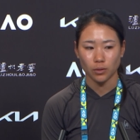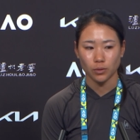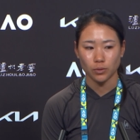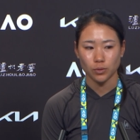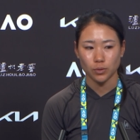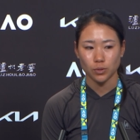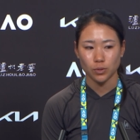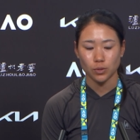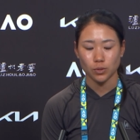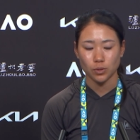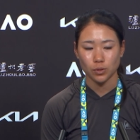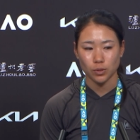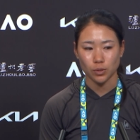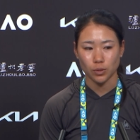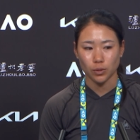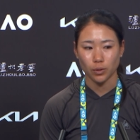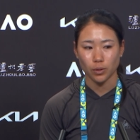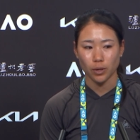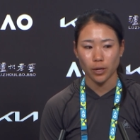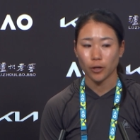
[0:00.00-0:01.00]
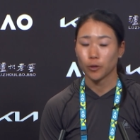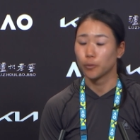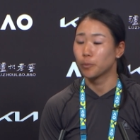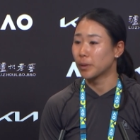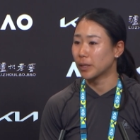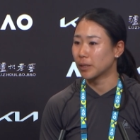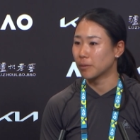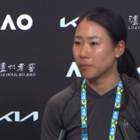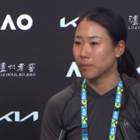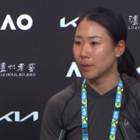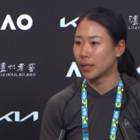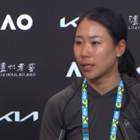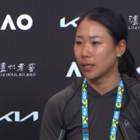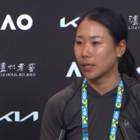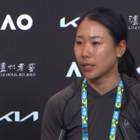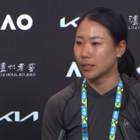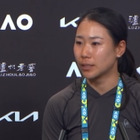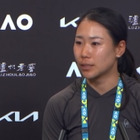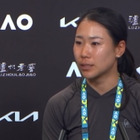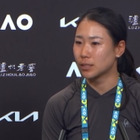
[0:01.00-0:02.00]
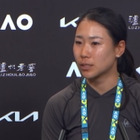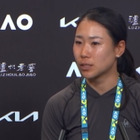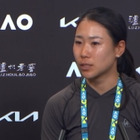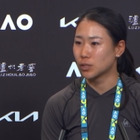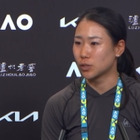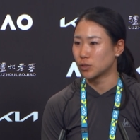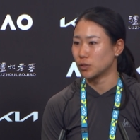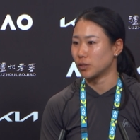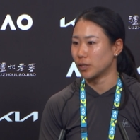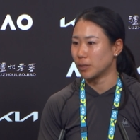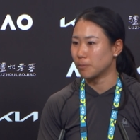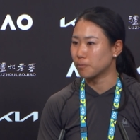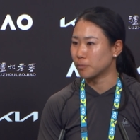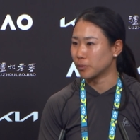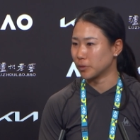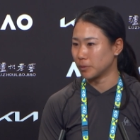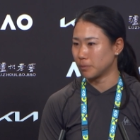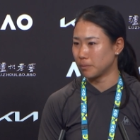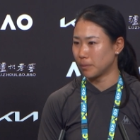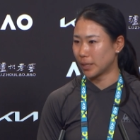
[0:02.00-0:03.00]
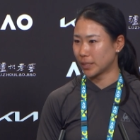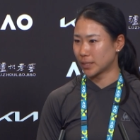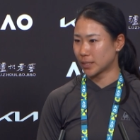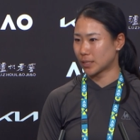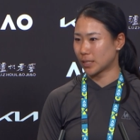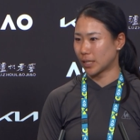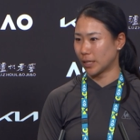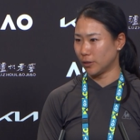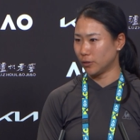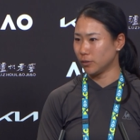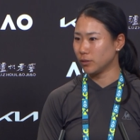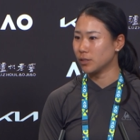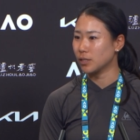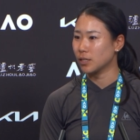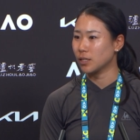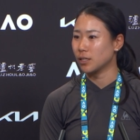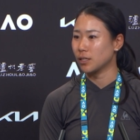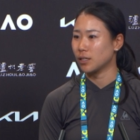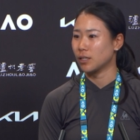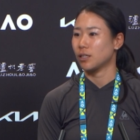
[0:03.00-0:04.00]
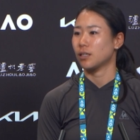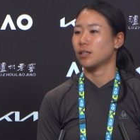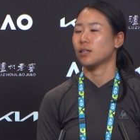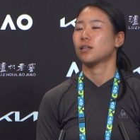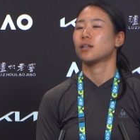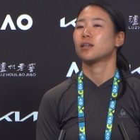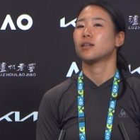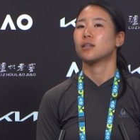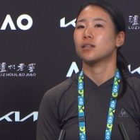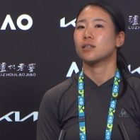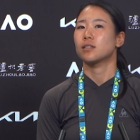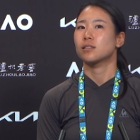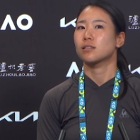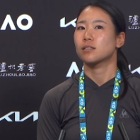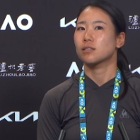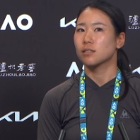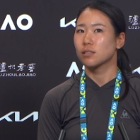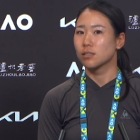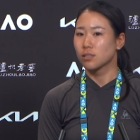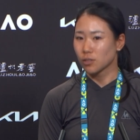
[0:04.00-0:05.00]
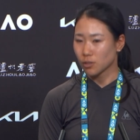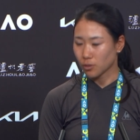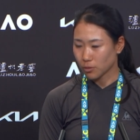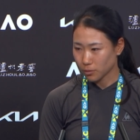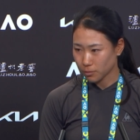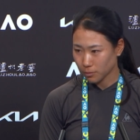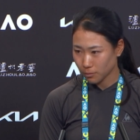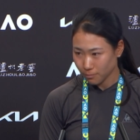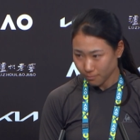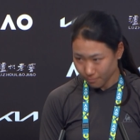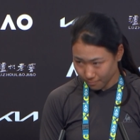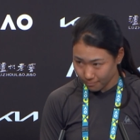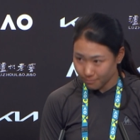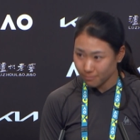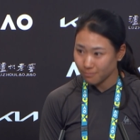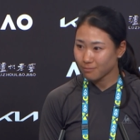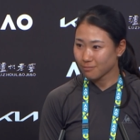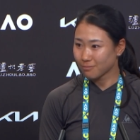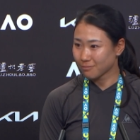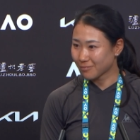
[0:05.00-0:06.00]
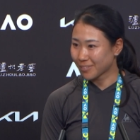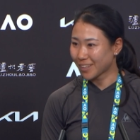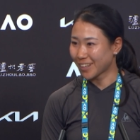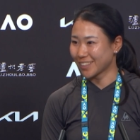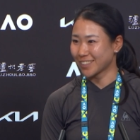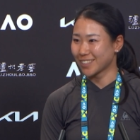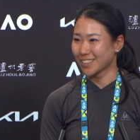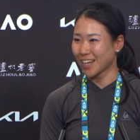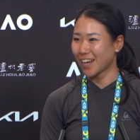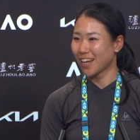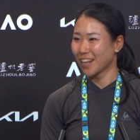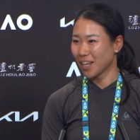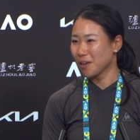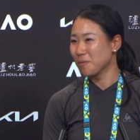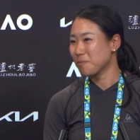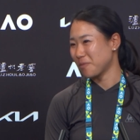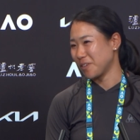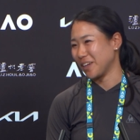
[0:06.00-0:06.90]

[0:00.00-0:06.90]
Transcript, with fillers: also helping me to improve my skill. Yes. So, yes, I love